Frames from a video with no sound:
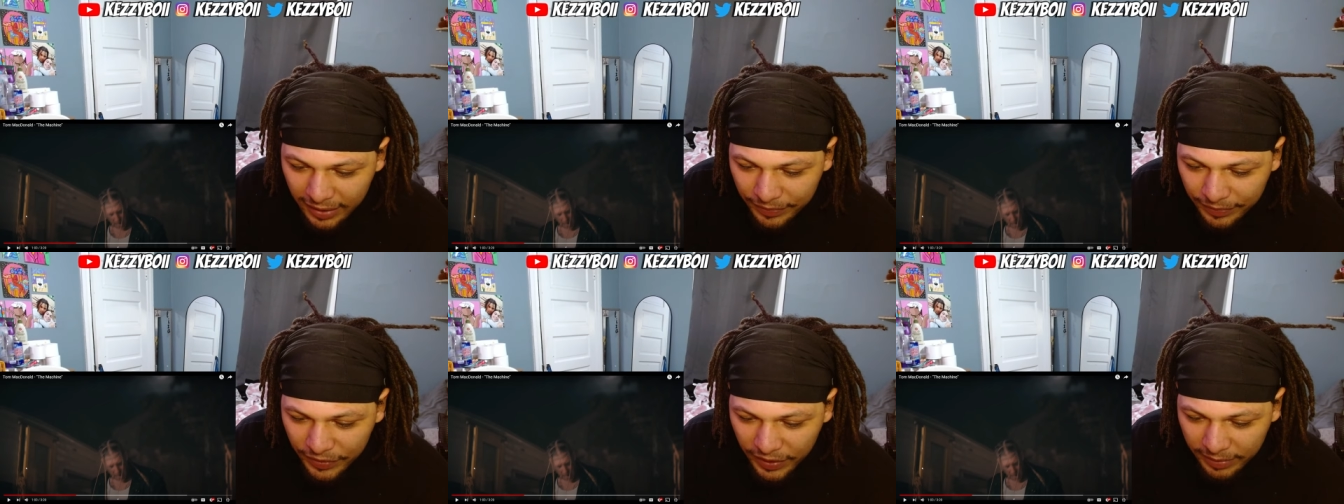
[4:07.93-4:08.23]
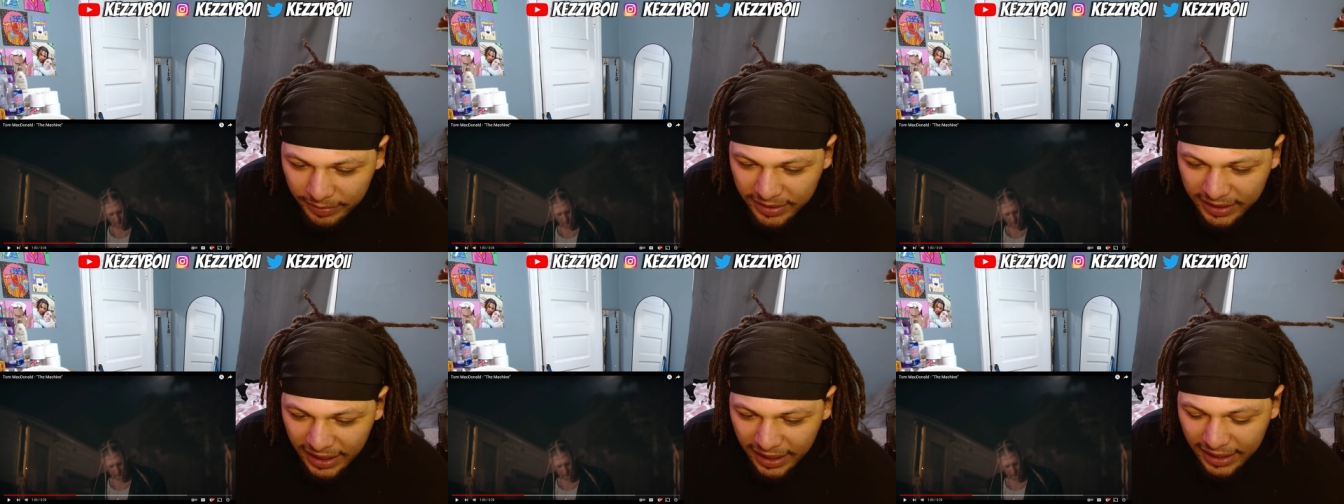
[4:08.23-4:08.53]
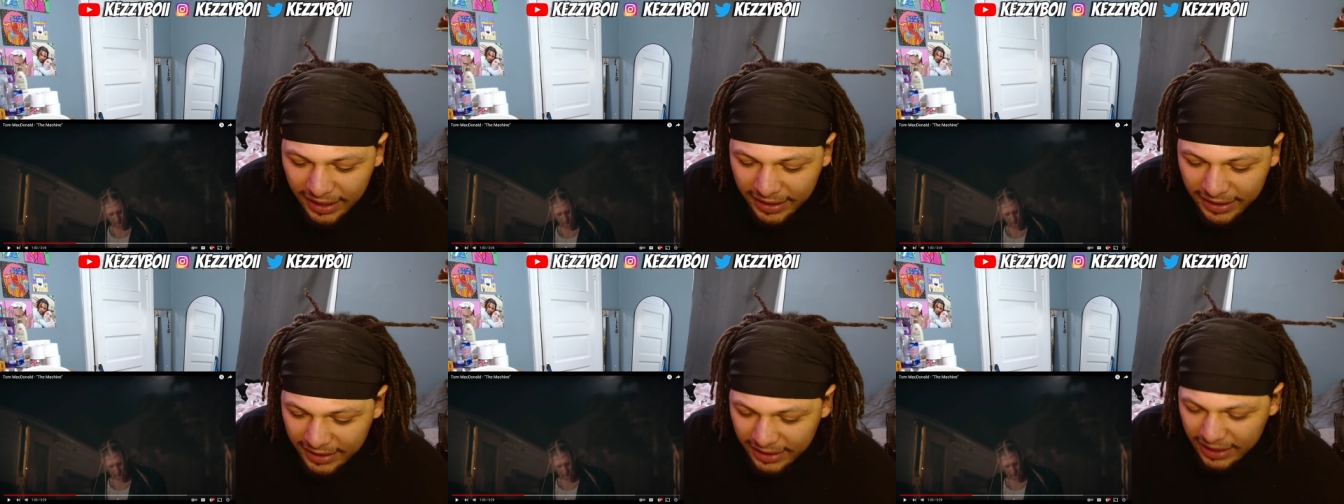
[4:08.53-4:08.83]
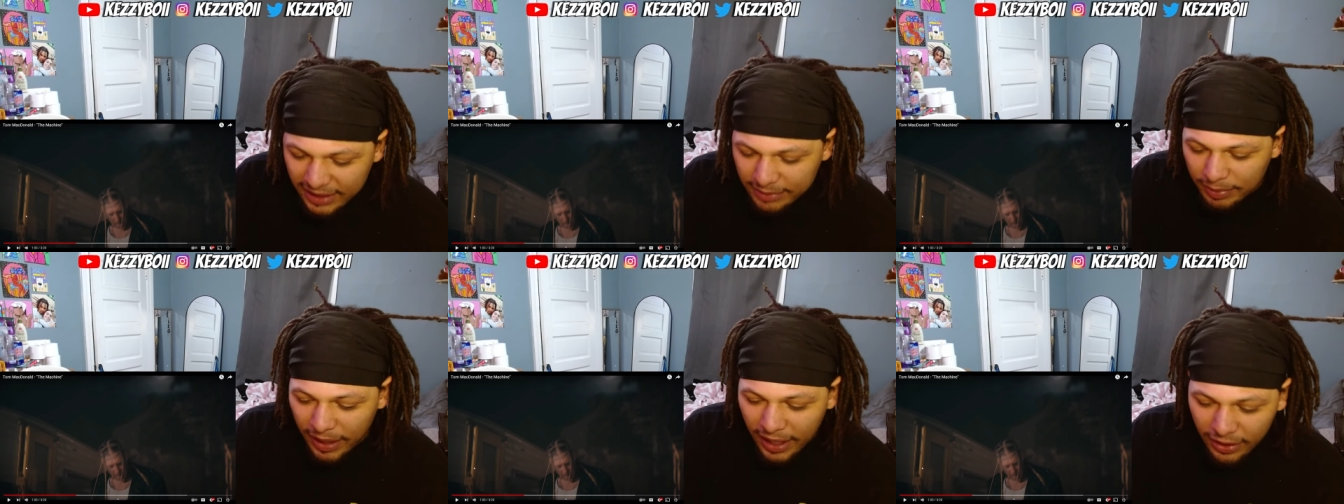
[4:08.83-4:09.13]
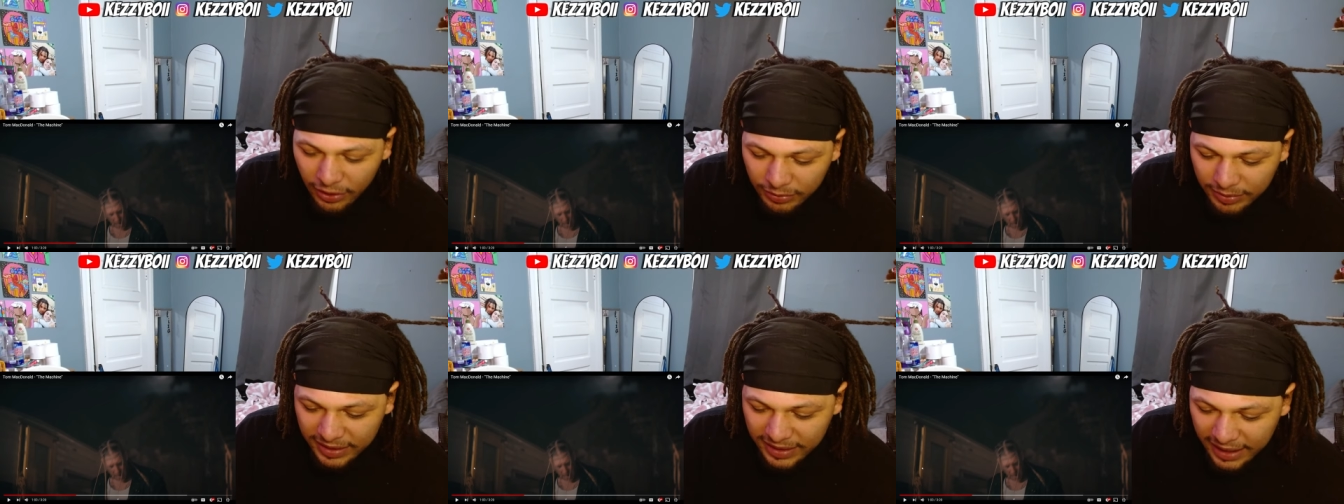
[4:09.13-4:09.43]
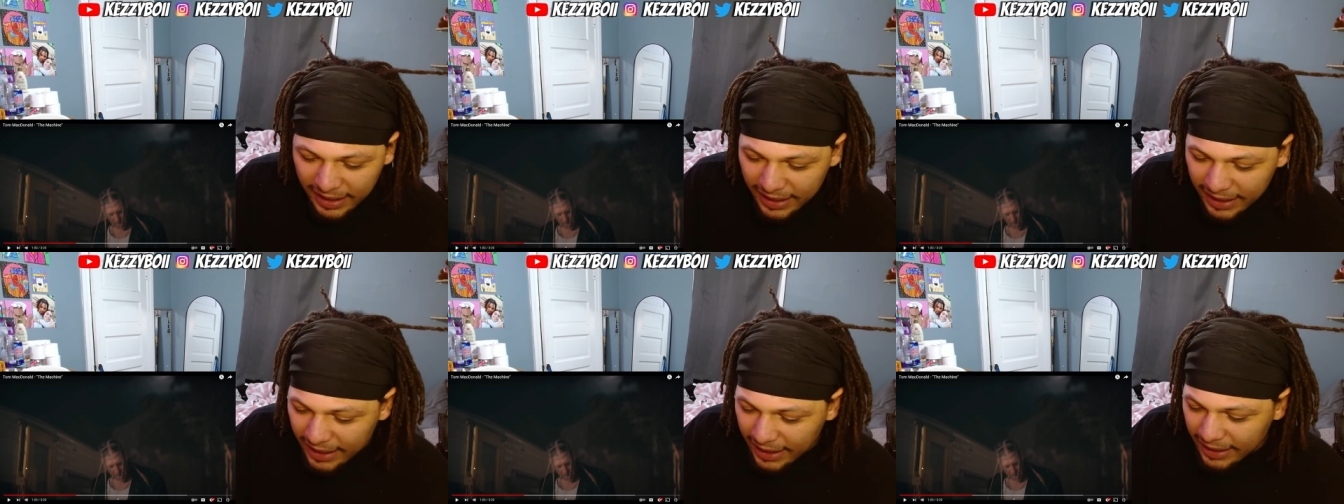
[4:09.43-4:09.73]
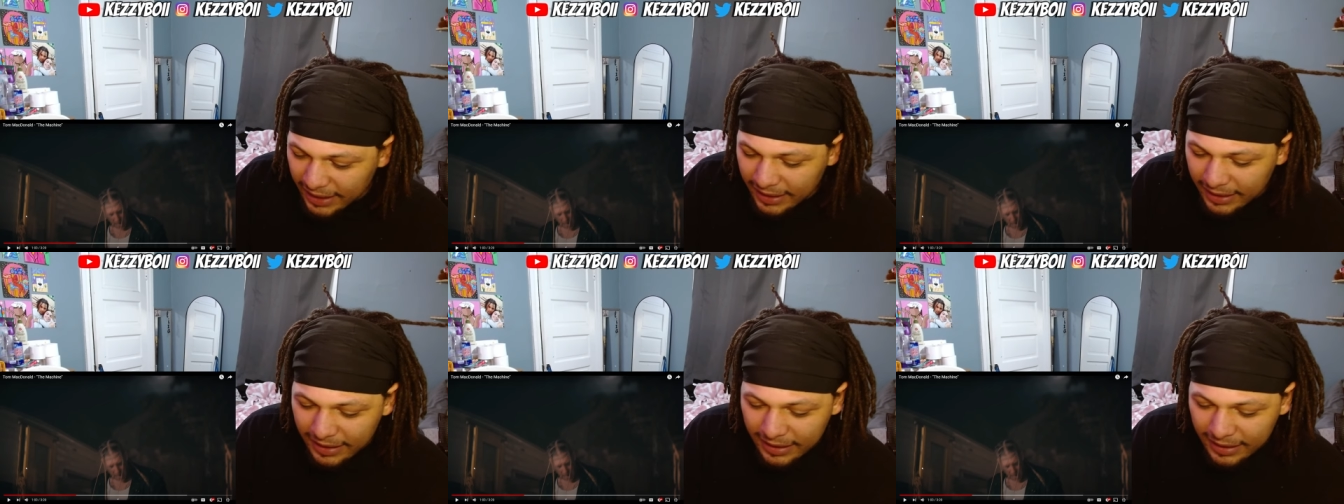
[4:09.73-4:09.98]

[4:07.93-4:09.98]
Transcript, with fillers: You know what I'm saying? Because this is probably gonna be said again.